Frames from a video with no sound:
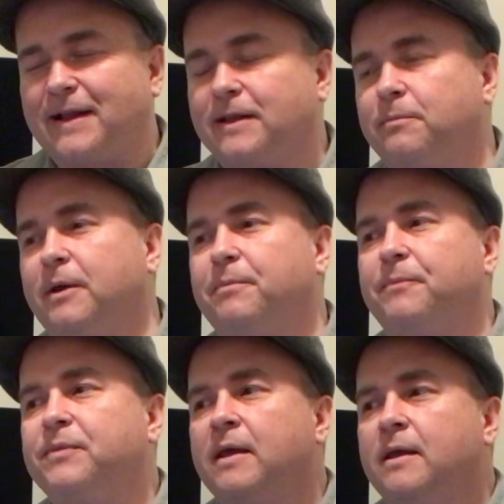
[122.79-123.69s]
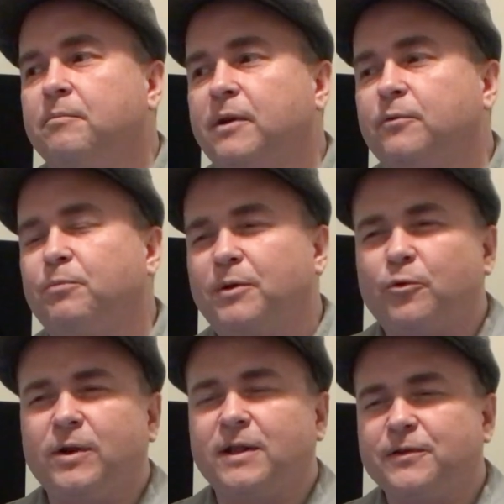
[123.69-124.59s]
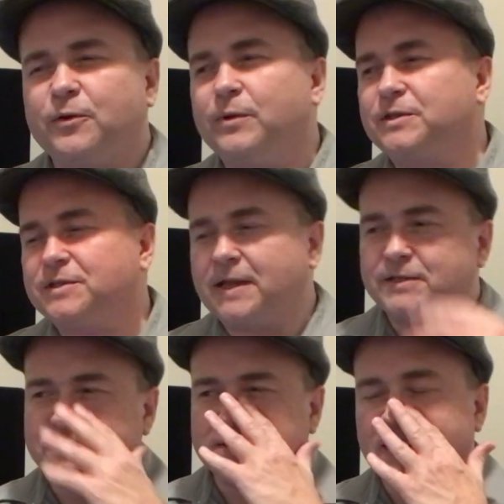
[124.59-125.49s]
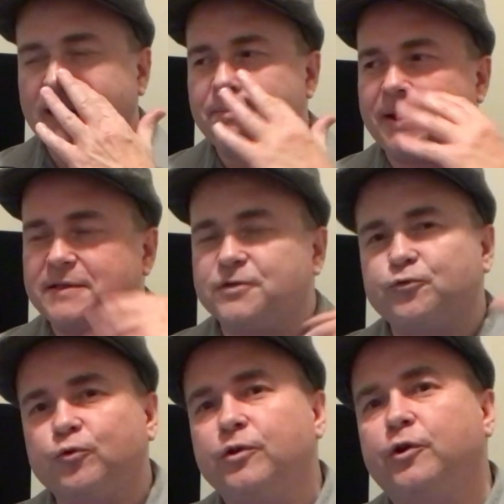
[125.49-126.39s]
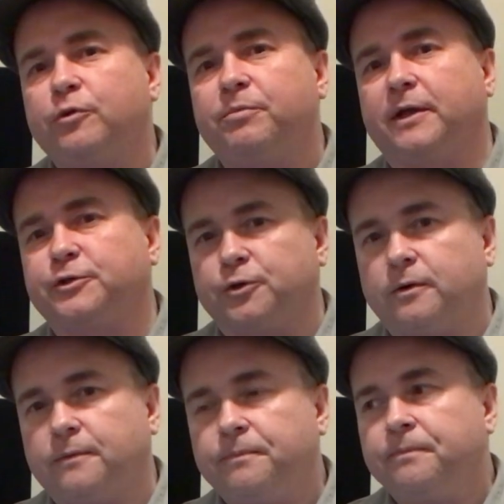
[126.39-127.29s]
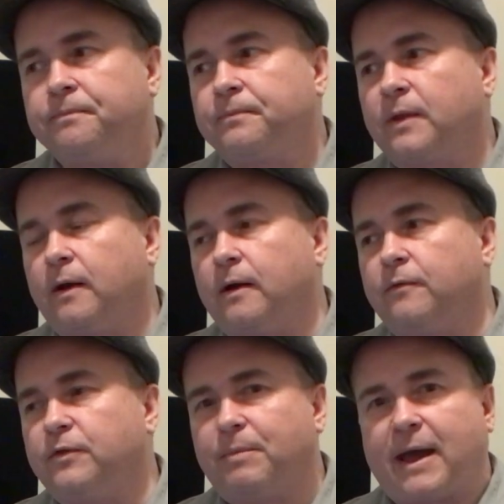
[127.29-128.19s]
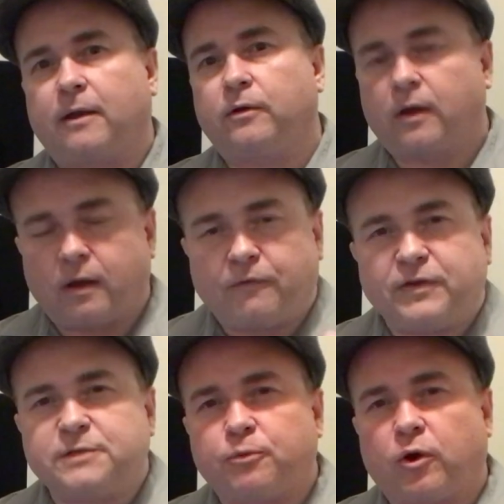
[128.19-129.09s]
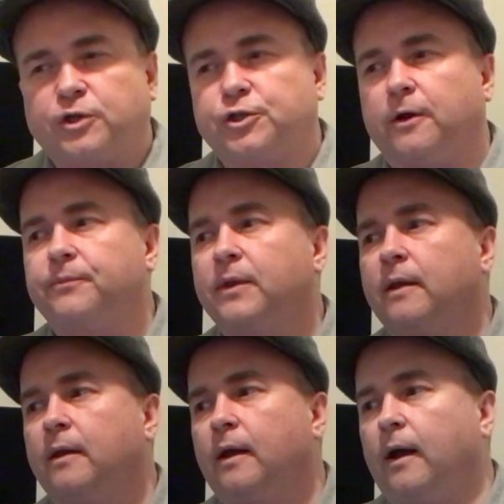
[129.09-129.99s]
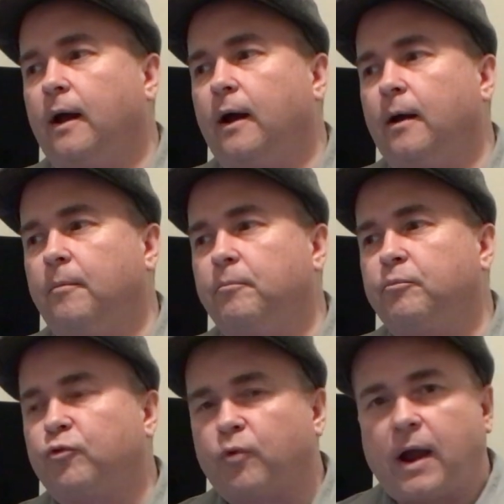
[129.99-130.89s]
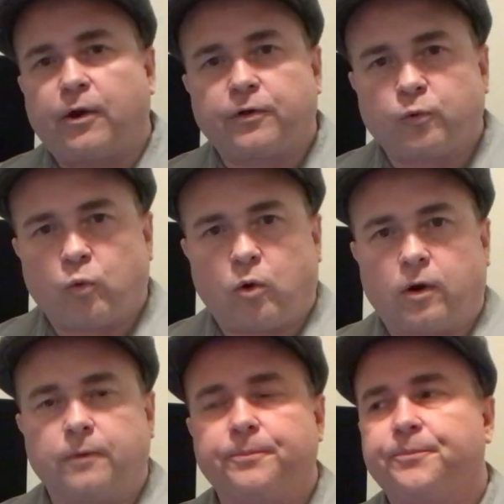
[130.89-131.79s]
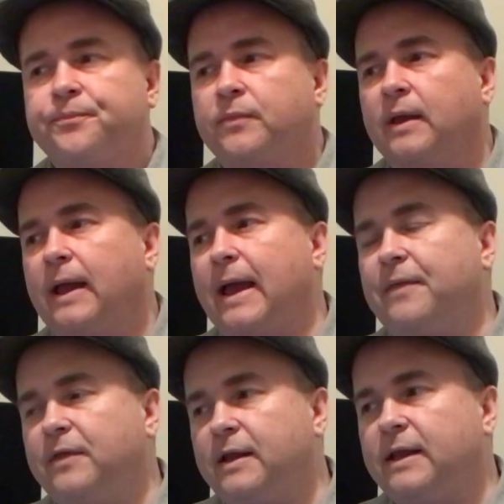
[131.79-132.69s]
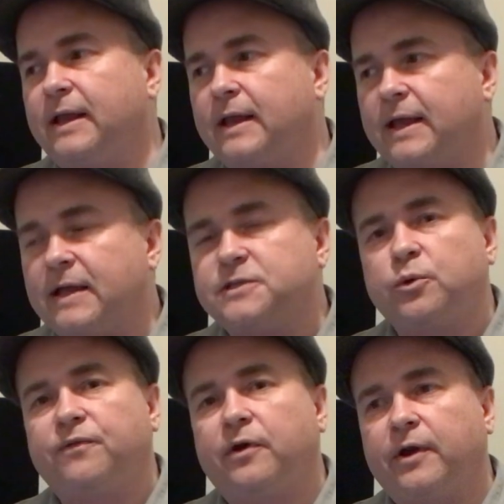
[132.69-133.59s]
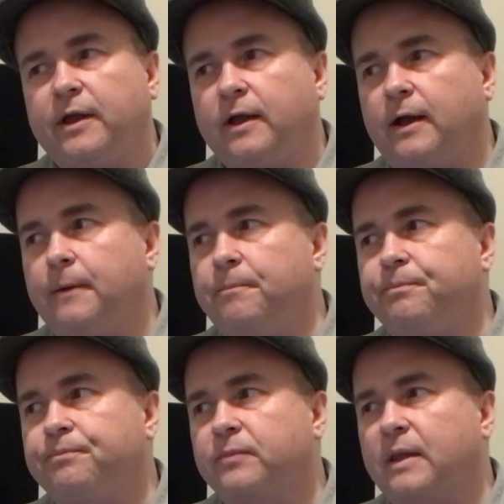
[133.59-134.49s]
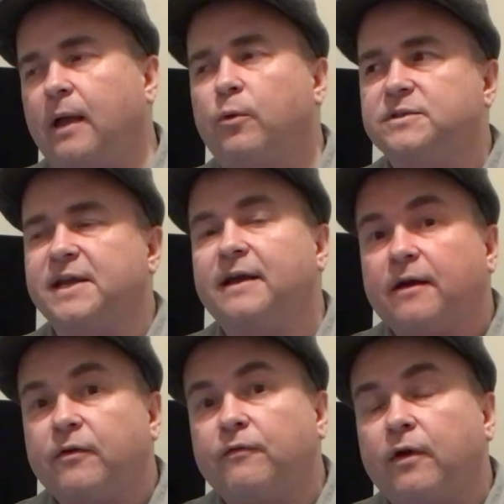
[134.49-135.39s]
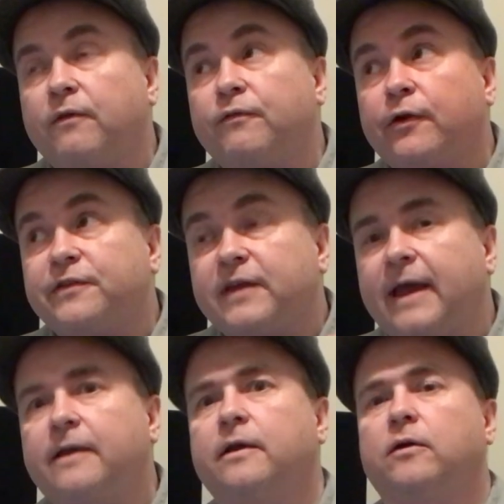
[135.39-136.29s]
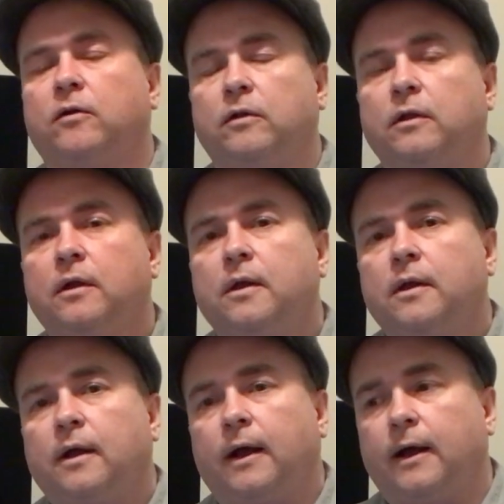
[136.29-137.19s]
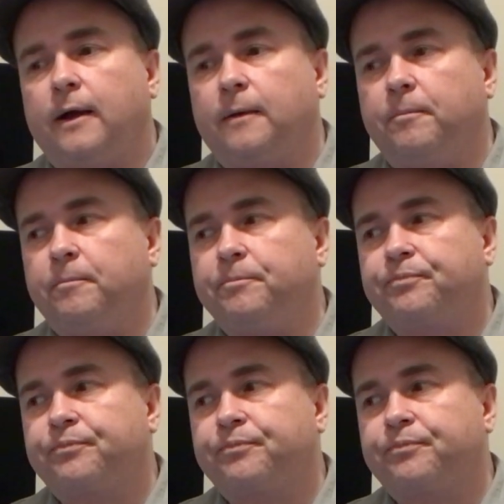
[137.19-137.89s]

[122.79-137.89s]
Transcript: little bit, but critically too, it just kind of paints this really good picture of the battle of East Prussia prior to the war, and then it gets into a very I want to say a very technical kind